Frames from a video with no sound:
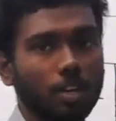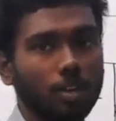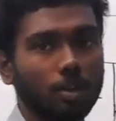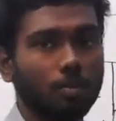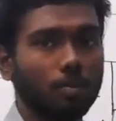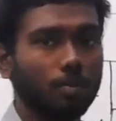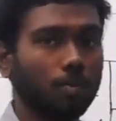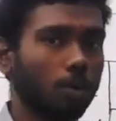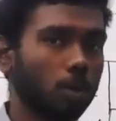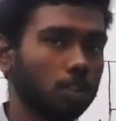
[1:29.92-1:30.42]

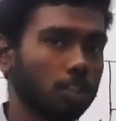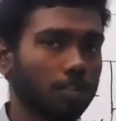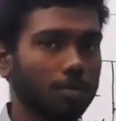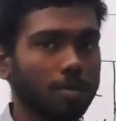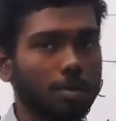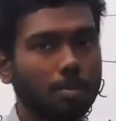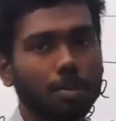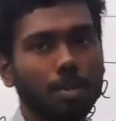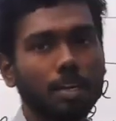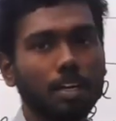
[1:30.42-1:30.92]
most of
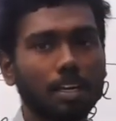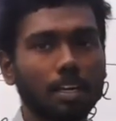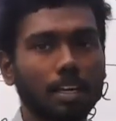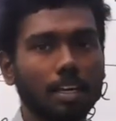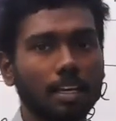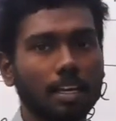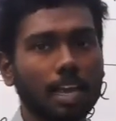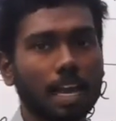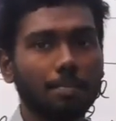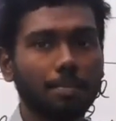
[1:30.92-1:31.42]
people
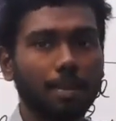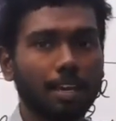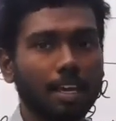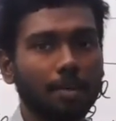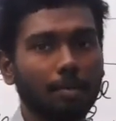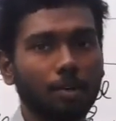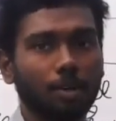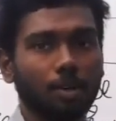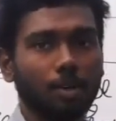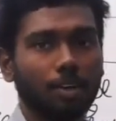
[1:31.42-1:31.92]
can be
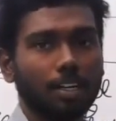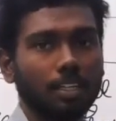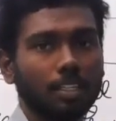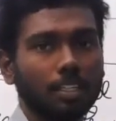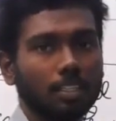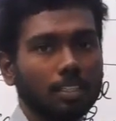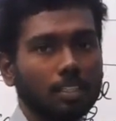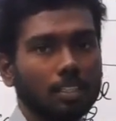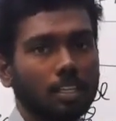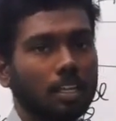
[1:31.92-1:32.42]
able to read
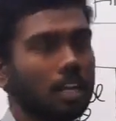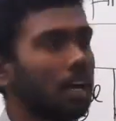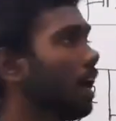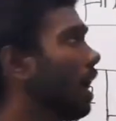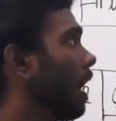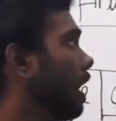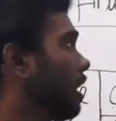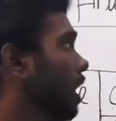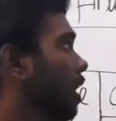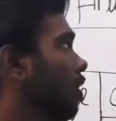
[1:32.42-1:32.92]
this,
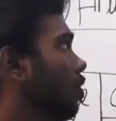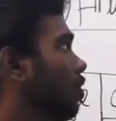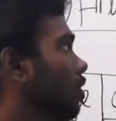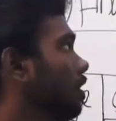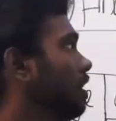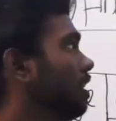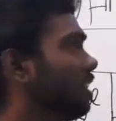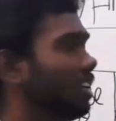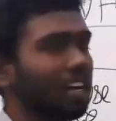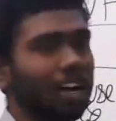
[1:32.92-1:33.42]
and
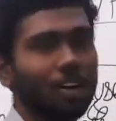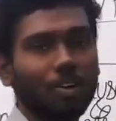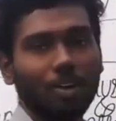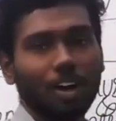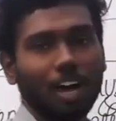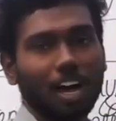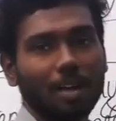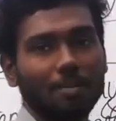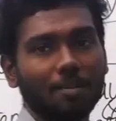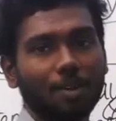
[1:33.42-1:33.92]
however now
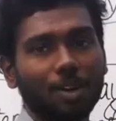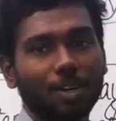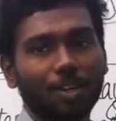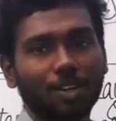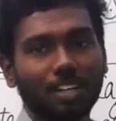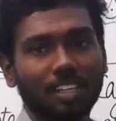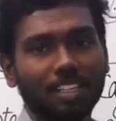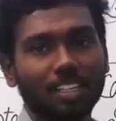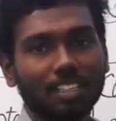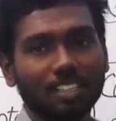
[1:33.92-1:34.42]
I am going to
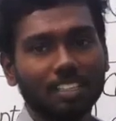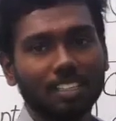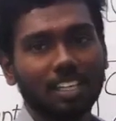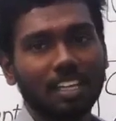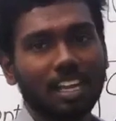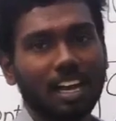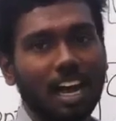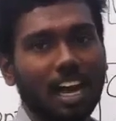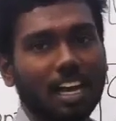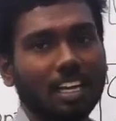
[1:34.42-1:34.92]
read this,
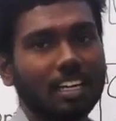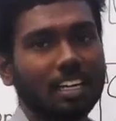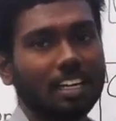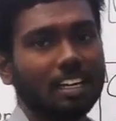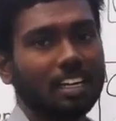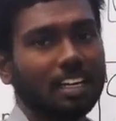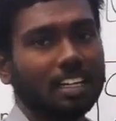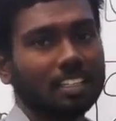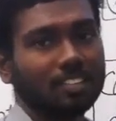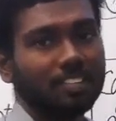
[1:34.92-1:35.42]
and it
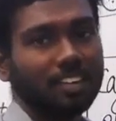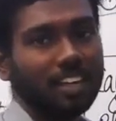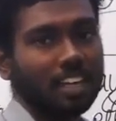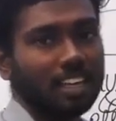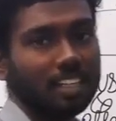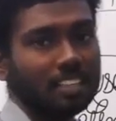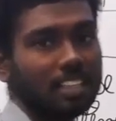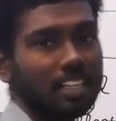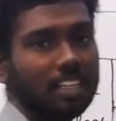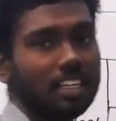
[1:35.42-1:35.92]
is very
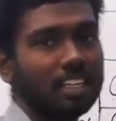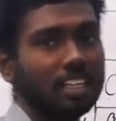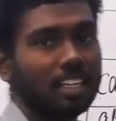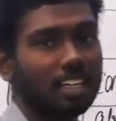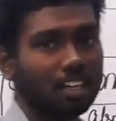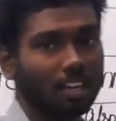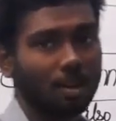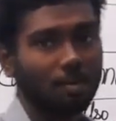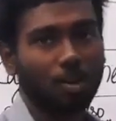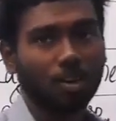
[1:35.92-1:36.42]
easy.
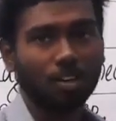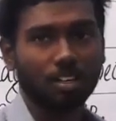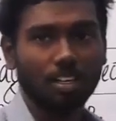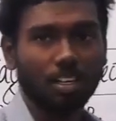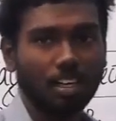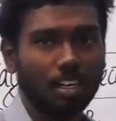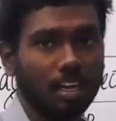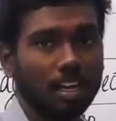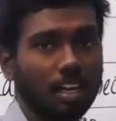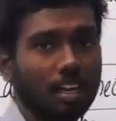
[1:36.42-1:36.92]
Come
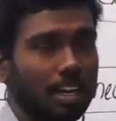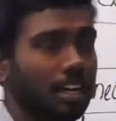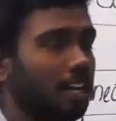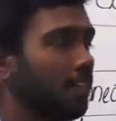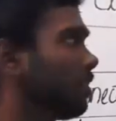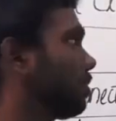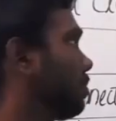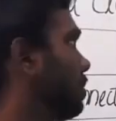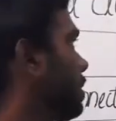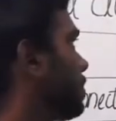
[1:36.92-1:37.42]
on, read
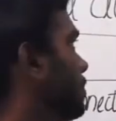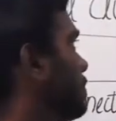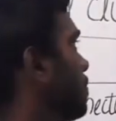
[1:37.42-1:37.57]
with me.